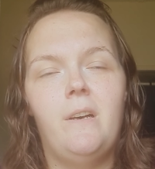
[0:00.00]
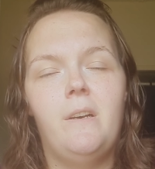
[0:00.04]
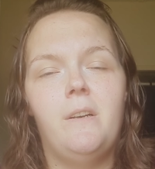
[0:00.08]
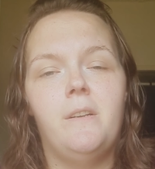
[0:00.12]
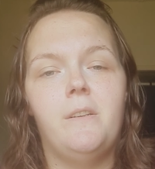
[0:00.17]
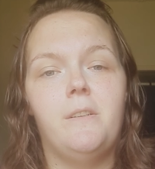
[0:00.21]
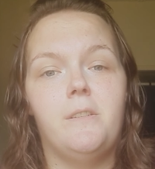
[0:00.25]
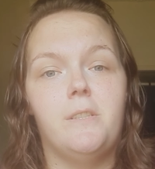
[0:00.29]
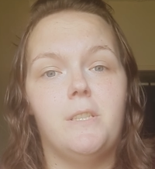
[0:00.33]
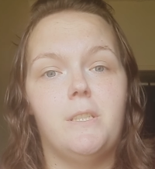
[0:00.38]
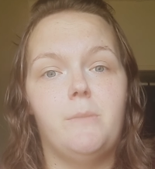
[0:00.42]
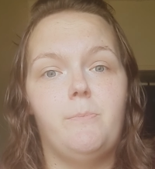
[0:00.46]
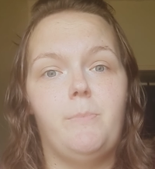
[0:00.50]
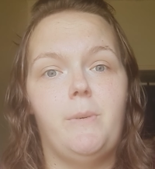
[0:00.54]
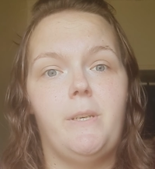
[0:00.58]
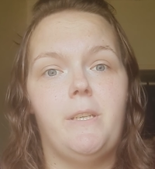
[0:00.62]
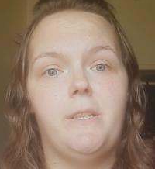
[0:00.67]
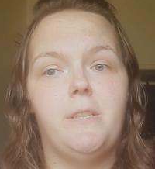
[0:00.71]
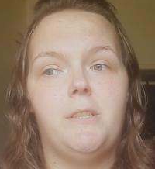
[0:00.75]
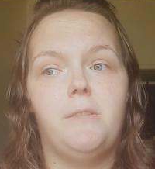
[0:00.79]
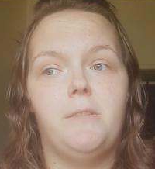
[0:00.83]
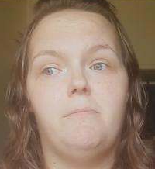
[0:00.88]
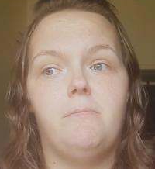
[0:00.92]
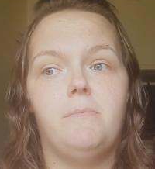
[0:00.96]
Your
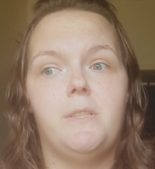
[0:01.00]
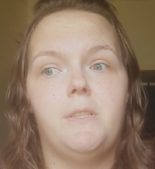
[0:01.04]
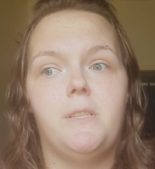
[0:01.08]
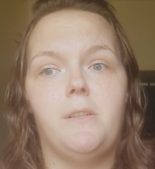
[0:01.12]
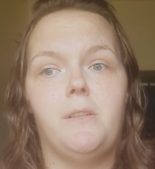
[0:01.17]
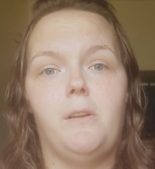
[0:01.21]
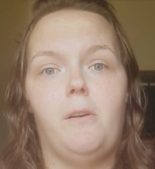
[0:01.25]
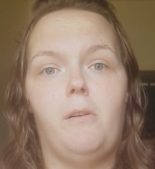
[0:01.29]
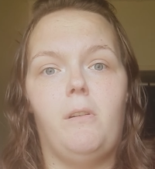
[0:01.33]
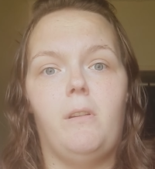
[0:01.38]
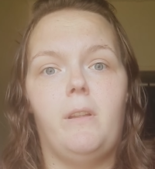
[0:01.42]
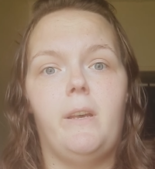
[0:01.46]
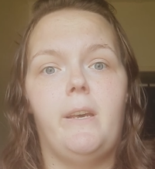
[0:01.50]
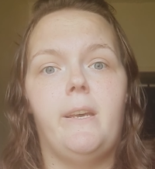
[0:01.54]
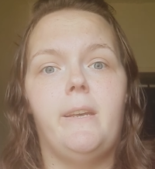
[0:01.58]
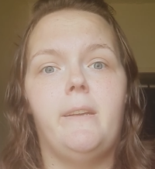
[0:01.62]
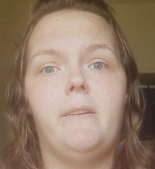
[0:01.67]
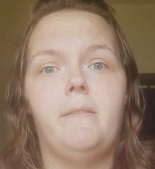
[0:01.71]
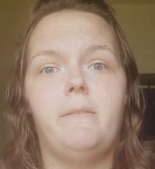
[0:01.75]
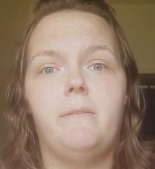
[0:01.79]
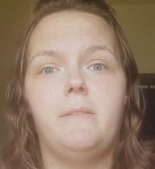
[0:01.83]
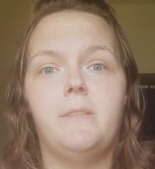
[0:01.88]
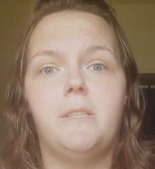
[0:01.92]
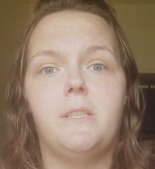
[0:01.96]
speech
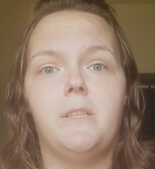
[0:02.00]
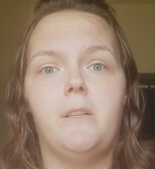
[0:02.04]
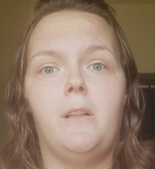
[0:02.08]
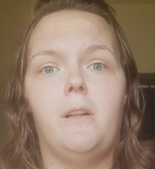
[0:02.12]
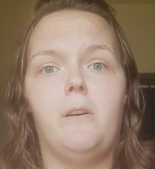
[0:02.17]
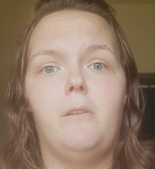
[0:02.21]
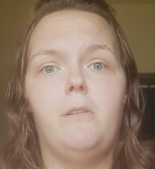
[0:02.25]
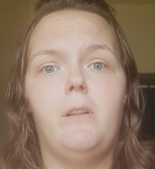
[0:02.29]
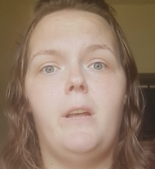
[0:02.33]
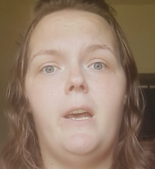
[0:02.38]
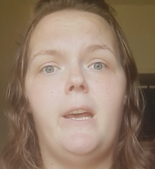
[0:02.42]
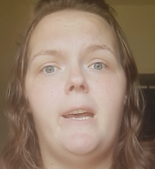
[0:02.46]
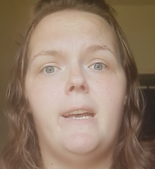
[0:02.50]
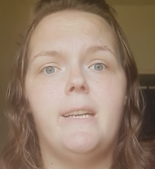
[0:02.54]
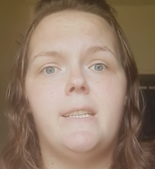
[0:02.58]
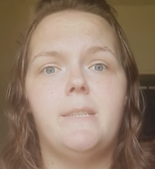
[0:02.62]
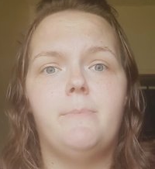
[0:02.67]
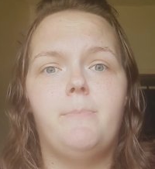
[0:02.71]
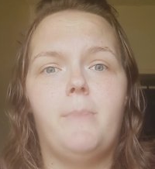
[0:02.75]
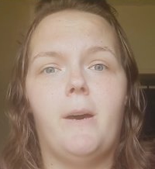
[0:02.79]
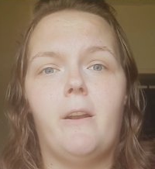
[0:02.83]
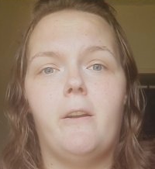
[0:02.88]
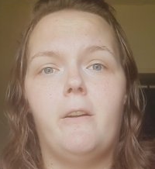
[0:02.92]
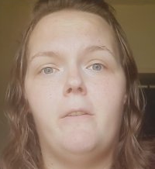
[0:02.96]
slowly gets
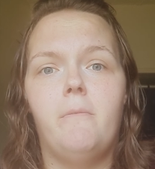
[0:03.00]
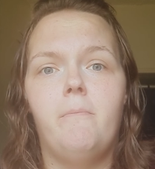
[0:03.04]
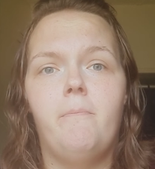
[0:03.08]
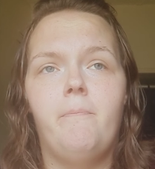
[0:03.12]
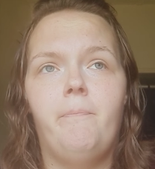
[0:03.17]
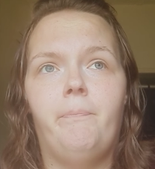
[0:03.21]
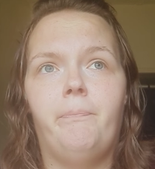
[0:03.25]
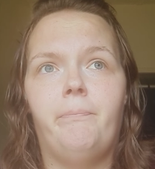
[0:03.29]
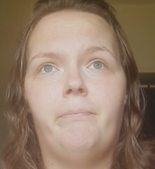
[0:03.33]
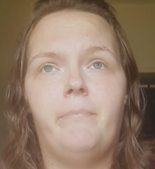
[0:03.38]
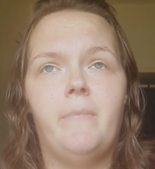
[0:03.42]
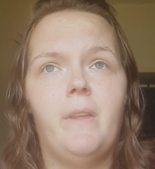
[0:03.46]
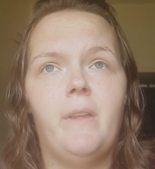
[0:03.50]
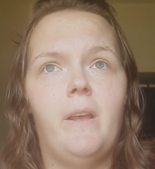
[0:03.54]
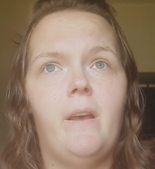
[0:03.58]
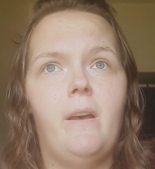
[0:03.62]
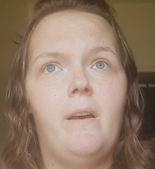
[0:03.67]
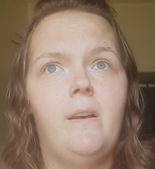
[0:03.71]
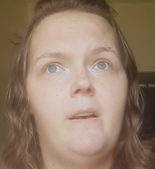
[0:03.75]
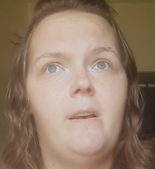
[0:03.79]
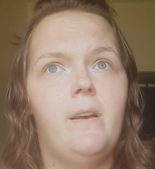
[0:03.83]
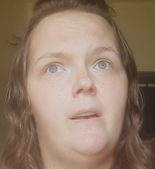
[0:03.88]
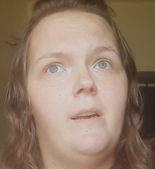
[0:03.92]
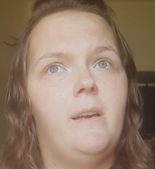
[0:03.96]
better,
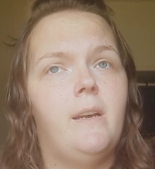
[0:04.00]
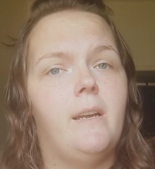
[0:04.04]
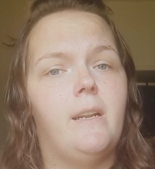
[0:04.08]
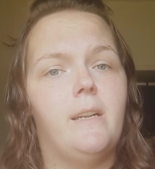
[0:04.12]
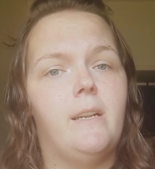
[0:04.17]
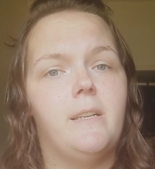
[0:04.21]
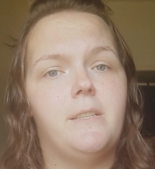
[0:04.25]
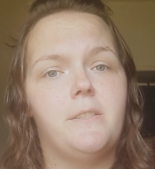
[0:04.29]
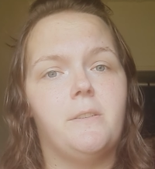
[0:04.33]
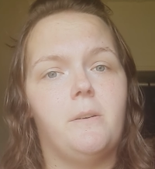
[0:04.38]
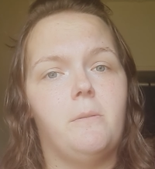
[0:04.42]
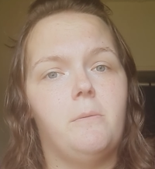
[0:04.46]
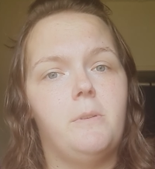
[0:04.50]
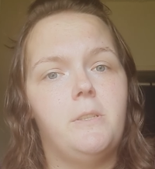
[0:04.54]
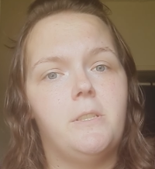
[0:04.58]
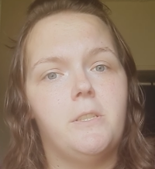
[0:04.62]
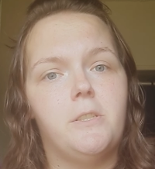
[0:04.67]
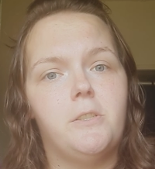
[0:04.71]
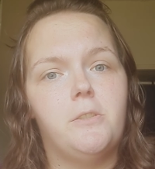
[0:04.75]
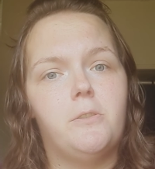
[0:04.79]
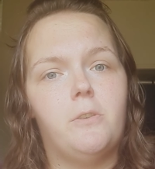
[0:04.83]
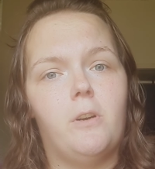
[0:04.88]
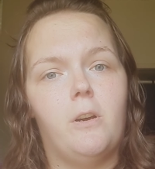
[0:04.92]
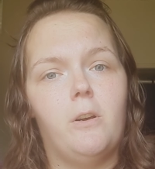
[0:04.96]
and it's always a
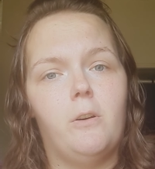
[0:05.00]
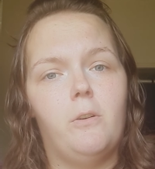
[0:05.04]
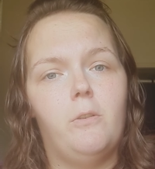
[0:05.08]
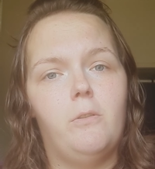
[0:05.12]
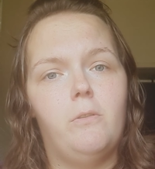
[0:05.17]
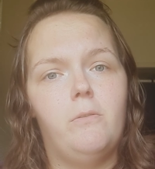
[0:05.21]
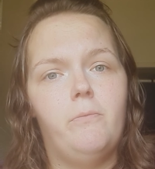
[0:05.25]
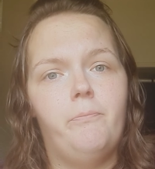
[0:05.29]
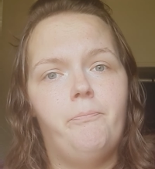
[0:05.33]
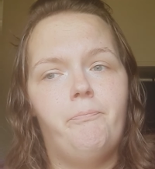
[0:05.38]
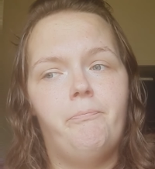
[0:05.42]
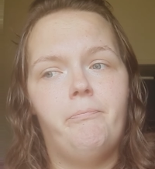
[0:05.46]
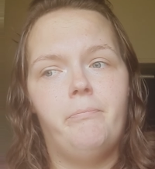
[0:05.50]
struggle.